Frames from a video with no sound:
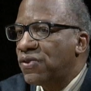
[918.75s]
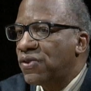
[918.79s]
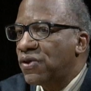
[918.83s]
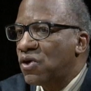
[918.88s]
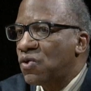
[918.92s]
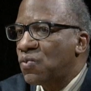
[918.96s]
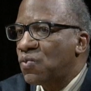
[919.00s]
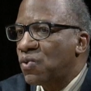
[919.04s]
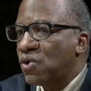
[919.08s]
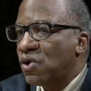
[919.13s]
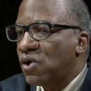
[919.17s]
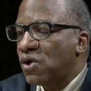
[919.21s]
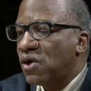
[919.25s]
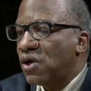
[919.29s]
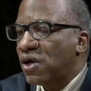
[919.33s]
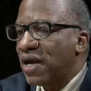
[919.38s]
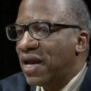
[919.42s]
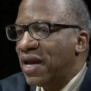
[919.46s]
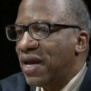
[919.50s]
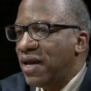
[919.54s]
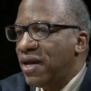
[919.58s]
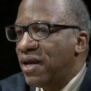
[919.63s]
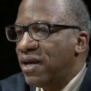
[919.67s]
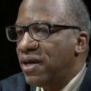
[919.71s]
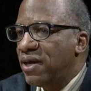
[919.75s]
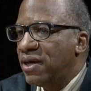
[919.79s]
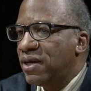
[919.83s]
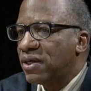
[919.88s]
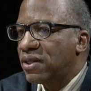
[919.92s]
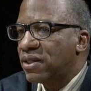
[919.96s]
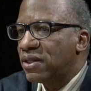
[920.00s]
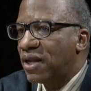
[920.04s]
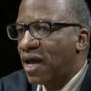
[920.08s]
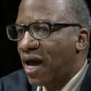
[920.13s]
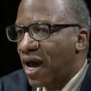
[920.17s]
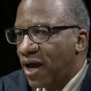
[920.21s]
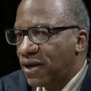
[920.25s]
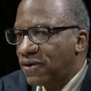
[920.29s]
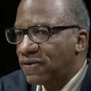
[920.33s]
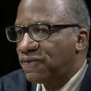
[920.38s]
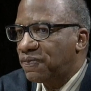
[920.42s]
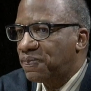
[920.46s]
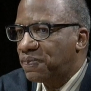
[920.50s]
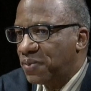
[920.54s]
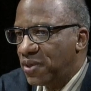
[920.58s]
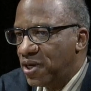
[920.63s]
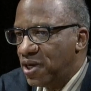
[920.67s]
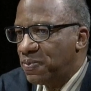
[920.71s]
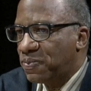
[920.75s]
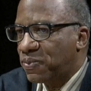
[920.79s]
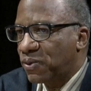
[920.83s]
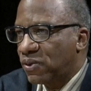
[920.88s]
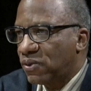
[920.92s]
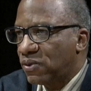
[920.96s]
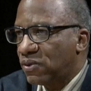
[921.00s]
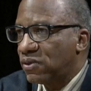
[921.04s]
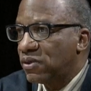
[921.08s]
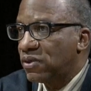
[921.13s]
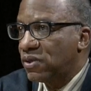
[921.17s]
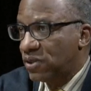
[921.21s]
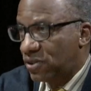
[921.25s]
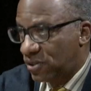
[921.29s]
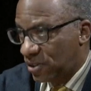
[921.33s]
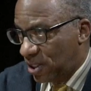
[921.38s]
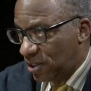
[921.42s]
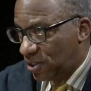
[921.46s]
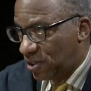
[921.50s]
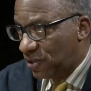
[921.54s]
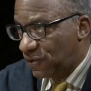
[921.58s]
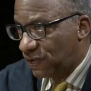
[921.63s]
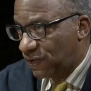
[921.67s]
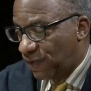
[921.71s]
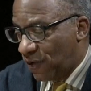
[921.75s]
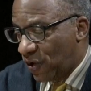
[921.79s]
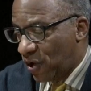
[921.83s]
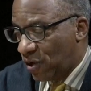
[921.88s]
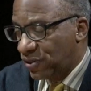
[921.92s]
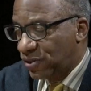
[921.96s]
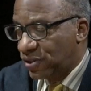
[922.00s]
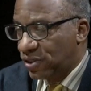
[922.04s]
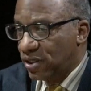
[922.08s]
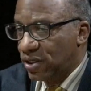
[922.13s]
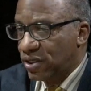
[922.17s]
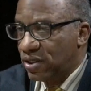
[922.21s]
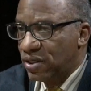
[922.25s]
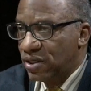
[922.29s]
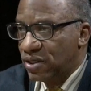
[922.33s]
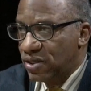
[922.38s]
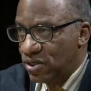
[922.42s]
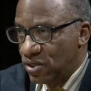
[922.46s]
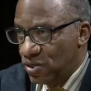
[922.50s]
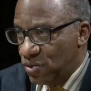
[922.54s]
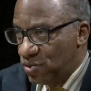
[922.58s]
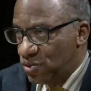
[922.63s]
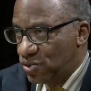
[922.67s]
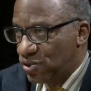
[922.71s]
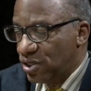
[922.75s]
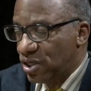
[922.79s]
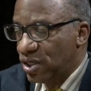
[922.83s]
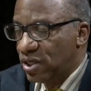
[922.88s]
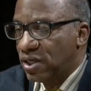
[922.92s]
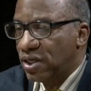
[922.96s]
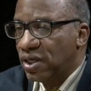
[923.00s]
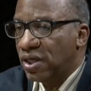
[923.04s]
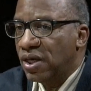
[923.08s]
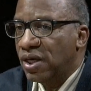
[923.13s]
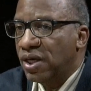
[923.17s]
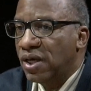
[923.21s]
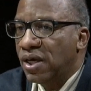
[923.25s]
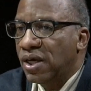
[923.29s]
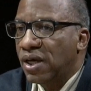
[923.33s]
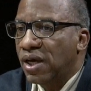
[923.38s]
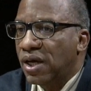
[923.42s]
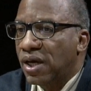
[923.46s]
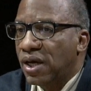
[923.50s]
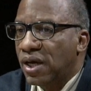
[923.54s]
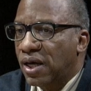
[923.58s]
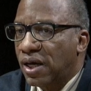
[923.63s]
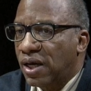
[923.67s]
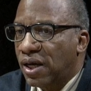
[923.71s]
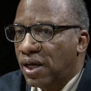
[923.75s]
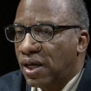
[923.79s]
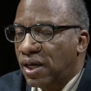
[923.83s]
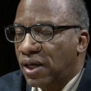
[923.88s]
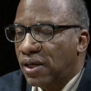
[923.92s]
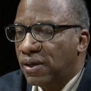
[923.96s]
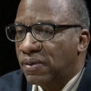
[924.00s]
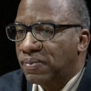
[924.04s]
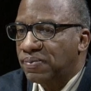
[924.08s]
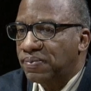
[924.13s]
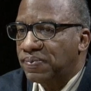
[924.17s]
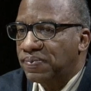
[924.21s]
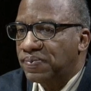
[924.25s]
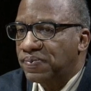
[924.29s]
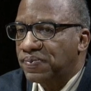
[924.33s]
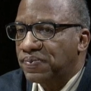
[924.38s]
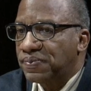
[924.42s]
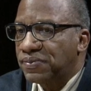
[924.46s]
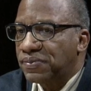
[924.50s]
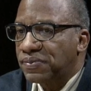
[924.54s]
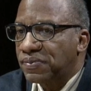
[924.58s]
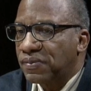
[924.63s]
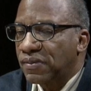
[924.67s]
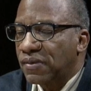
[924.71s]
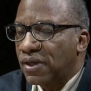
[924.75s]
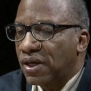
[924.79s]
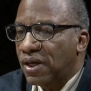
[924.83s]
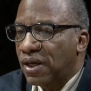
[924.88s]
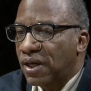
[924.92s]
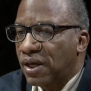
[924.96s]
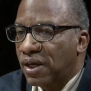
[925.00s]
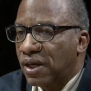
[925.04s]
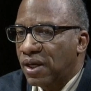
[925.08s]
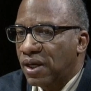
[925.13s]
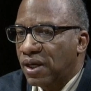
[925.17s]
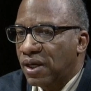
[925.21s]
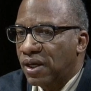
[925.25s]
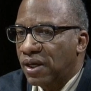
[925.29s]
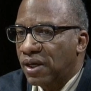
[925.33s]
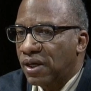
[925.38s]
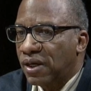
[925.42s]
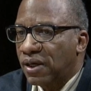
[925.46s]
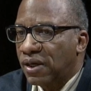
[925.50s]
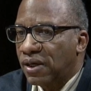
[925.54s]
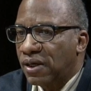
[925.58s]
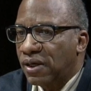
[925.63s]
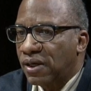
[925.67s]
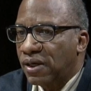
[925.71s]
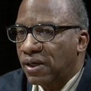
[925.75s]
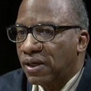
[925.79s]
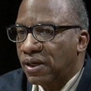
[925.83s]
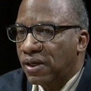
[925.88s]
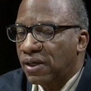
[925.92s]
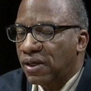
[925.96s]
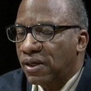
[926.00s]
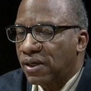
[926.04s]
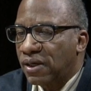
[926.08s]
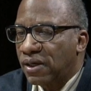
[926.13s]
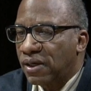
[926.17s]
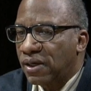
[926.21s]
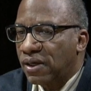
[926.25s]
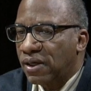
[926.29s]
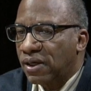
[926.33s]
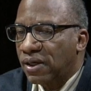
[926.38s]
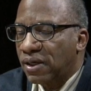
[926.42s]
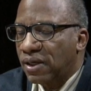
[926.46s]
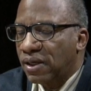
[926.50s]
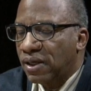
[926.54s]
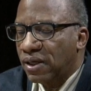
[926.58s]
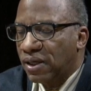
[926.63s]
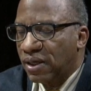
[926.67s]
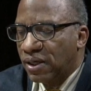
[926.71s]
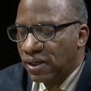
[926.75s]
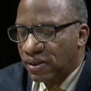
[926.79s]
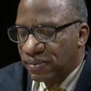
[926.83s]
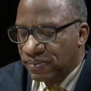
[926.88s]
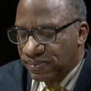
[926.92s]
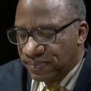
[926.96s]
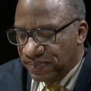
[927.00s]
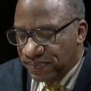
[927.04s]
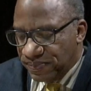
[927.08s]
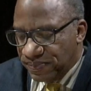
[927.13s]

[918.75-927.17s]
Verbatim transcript: there were a lot of people, such as Fawcett, Nugent, um, uh, um,